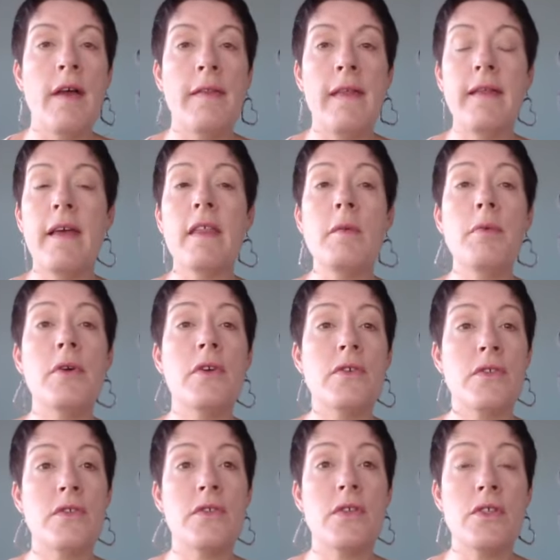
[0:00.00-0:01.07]
and then the other
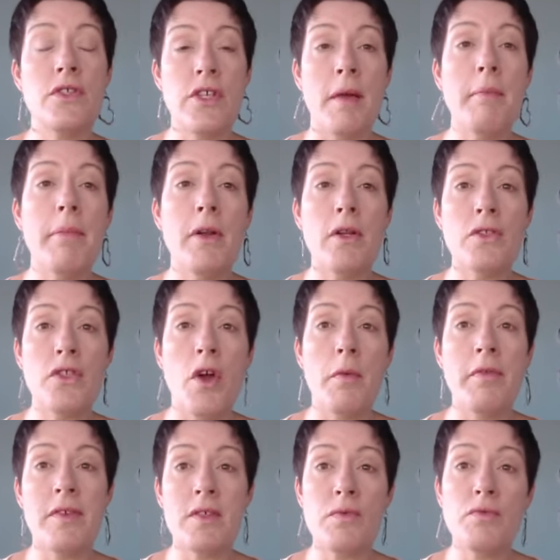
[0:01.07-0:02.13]
person's jumping on top
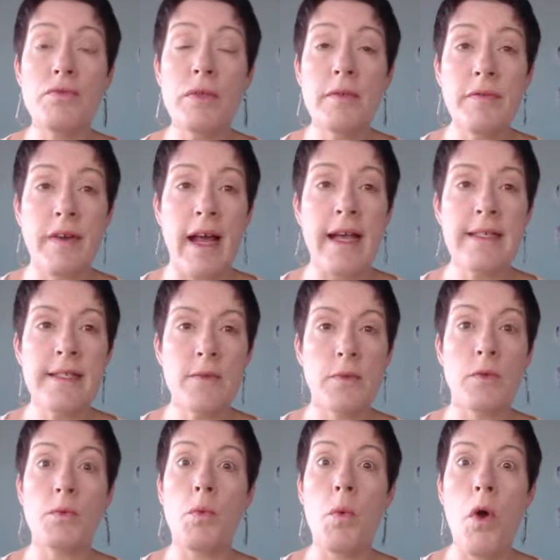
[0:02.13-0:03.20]
of us real fast
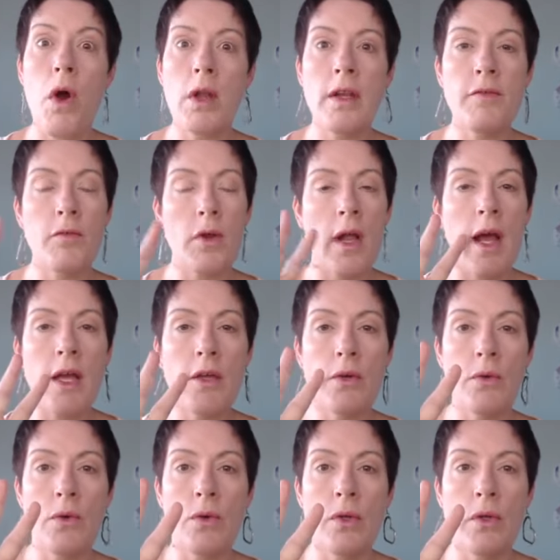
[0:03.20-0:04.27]
with one of what I
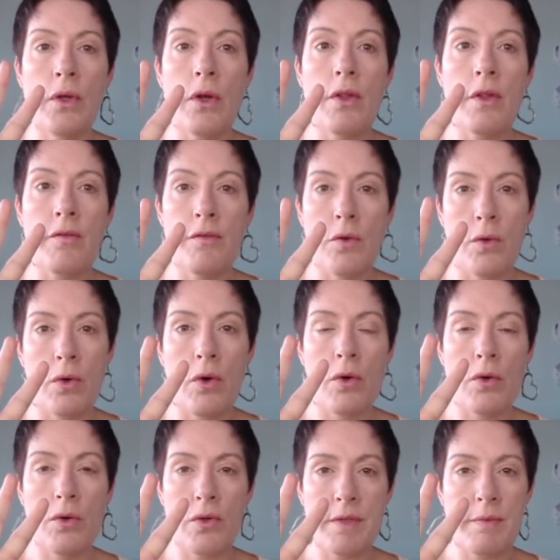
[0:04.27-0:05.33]
call the 4
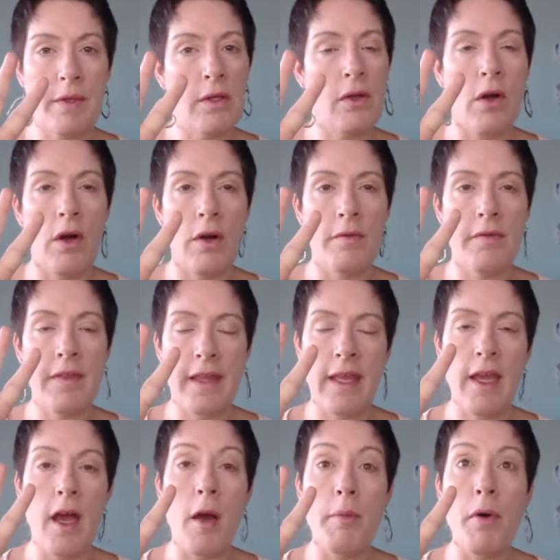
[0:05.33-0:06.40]
horsemen of
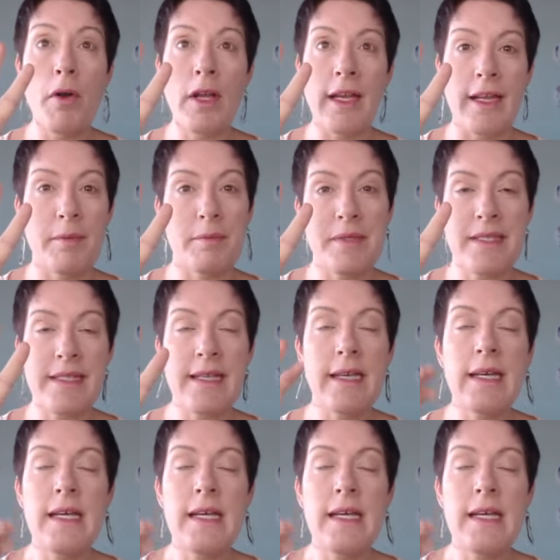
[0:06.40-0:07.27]
the apocalypse.